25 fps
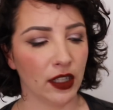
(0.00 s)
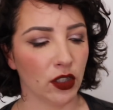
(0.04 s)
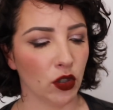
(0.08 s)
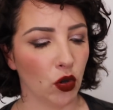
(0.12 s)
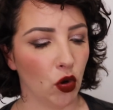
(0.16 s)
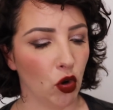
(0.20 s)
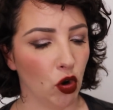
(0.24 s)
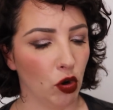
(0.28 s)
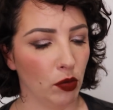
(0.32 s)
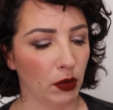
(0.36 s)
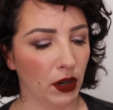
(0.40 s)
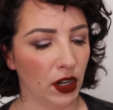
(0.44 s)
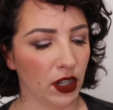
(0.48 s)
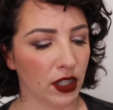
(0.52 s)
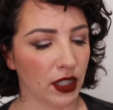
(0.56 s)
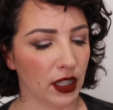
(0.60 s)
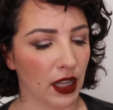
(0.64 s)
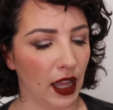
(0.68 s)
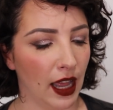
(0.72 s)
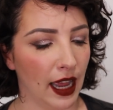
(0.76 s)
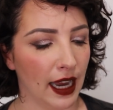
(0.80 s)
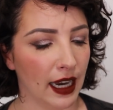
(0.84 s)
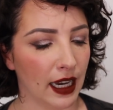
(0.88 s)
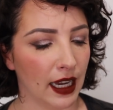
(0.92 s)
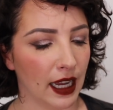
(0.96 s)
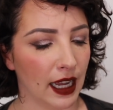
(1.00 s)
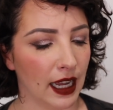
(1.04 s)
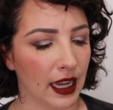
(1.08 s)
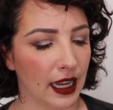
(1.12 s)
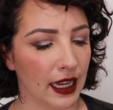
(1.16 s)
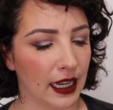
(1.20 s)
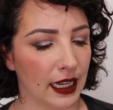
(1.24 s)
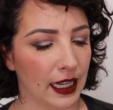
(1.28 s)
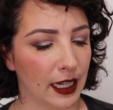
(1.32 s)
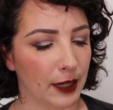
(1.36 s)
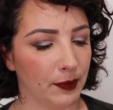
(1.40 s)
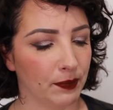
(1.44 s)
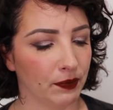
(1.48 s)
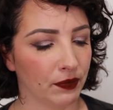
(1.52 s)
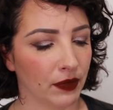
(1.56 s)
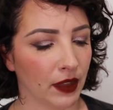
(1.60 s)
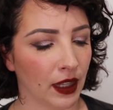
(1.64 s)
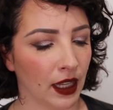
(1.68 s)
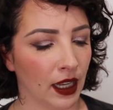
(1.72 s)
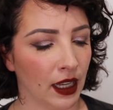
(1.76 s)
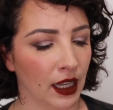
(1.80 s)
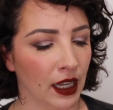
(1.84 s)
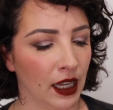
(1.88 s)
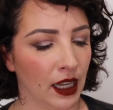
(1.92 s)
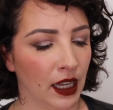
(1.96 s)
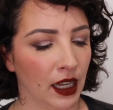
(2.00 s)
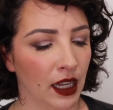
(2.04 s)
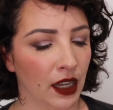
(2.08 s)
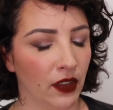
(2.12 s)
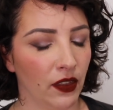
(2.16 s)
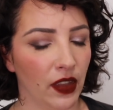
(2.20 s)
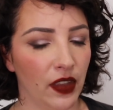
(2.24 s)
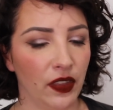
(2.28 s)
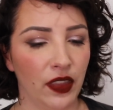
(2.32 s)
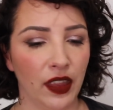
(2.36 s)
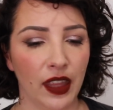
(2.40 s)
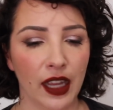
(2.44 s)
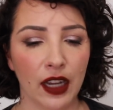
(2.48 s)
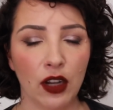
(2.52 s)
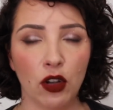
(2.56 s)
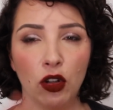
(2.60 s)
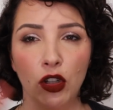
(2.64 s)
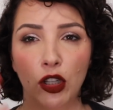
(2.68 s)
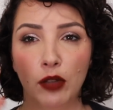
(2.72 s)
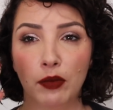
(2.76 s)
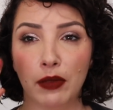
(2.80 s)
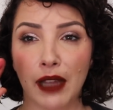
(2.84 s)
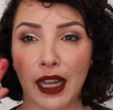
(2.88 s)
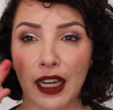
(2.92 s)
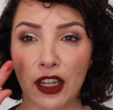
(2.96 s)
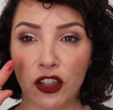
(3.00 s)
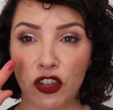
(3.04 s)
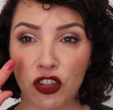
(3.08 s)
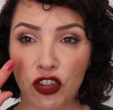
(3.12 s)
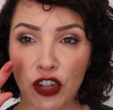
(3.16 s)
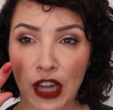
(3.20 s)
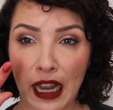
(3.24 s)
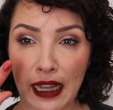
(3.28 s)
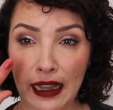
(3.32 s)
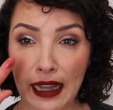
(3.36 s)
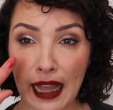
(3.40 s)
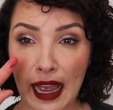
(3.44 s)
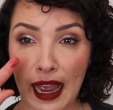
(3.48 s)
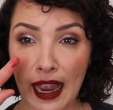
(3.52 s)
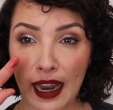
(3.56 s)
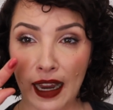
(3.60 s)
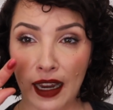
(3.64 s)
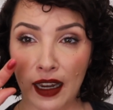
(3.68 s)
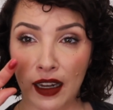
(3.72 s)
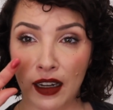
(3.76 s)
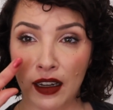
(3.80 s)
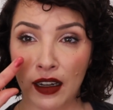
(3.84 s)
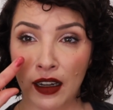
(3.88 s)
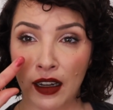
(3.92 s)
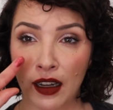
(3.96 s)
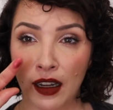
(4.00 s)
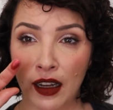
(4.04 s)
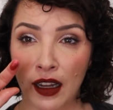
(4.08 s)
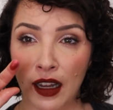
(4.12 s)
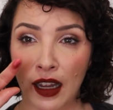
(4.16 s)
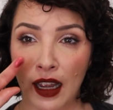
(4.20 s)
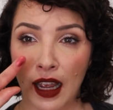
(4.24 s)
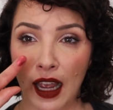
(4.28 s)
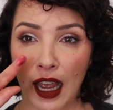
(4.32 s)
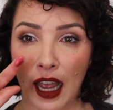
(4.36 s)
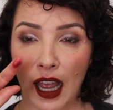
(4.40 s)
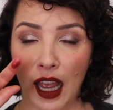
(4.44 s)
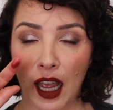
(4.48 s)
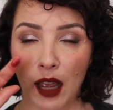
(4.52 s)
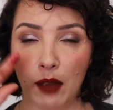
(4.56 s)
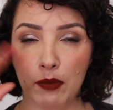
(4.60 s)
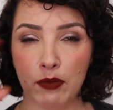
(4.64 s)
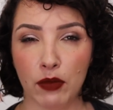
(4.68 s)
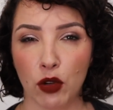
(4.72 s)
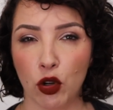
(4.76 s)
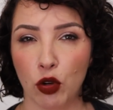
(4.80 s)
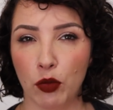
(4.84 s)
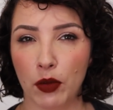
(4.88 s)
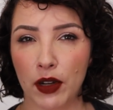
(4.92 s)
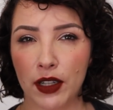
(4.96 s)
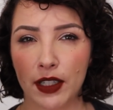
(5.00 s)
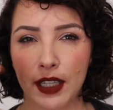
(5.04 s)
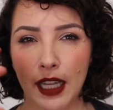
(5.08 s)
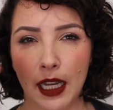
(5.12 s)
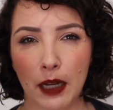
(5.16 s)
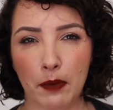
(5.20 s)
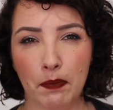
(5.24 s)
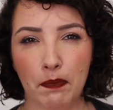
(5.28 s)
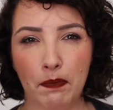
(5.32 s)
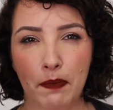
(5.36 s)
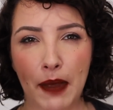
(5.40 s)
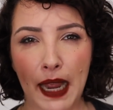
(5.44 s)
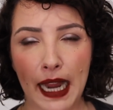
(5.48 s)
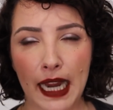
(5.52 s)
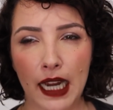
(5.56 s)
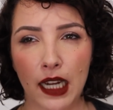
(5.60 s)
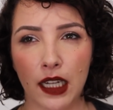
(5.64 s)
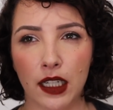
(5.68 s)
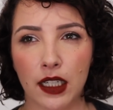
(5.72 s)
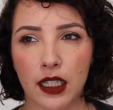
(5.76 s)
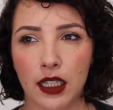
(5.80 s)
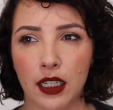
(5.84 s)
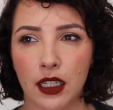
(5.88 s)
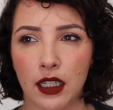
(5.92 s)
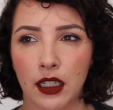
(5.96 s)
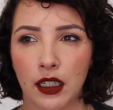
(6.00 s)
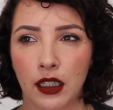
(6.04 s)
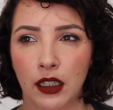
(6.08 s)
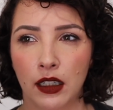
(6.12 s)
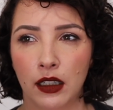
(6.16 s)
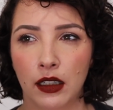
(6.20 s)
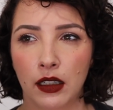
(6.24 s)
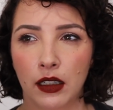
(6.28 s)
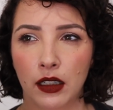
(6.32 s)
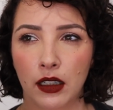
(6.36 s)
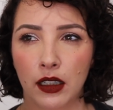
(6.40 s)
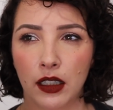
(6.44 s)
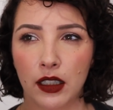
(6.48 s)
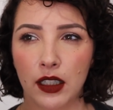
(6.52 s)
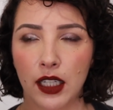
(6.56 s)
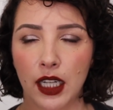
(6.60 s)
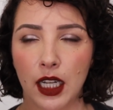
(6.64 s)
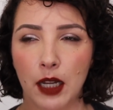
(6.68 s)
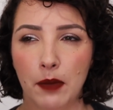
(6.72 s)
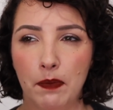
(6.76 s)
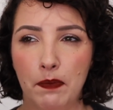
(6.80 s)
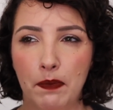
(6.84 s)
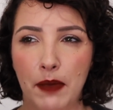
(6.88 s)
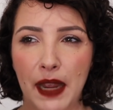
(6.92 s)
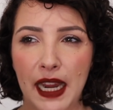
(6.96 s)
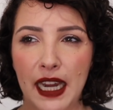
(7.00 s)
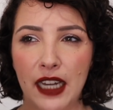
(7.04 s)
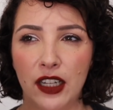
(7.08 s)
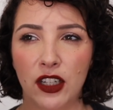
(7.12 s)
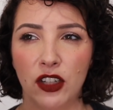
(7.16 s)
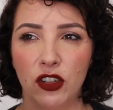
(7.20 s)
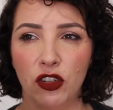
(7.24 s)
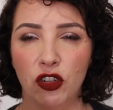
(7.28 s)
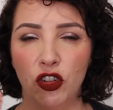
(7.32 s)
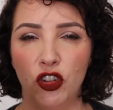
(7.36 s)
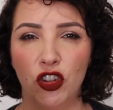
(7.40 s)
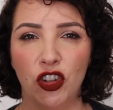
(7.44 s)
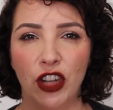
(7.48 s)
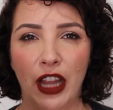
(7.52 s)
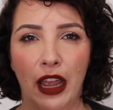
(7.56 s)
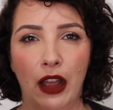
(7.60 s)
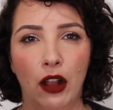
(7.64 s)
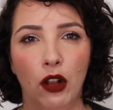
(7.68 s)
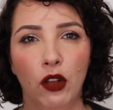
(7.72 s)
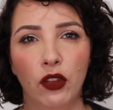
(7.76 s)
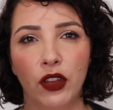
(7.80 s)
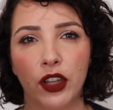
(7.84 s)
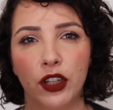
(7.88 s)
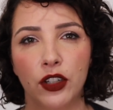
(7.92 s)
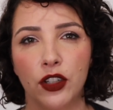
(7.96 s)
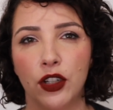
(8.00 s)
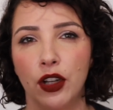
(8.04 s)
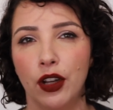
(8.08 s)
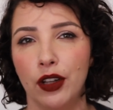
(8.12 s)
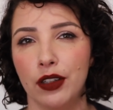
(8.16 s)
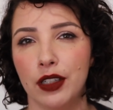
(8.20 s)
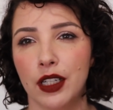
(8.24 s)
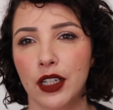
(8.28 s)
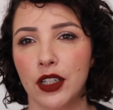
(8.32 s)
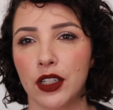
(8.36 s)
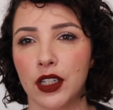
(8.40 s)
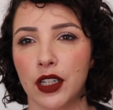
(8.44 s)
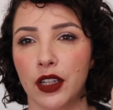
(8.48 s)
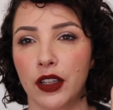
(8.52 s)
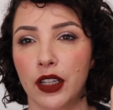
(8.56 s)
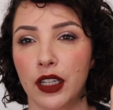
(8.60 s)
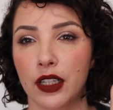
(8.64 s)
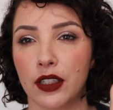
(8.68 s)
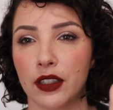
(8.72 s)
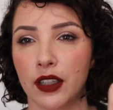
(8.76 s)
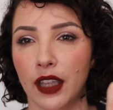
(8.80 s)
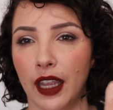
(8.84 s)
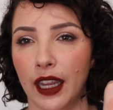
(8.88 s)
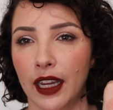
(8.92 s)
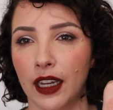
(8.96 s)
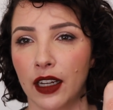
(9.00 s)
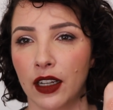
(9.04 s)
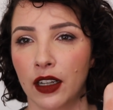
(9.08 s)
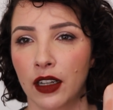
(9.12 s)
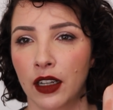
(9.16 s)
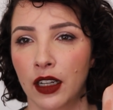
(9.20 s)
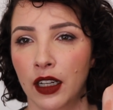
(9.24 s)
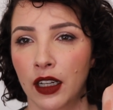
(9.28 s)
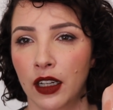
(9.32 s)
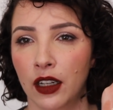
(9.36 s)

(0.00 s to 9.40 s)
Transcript: It's almost like, I think they call them like gelée, almost like baked. It's like a baked gel that turns into this like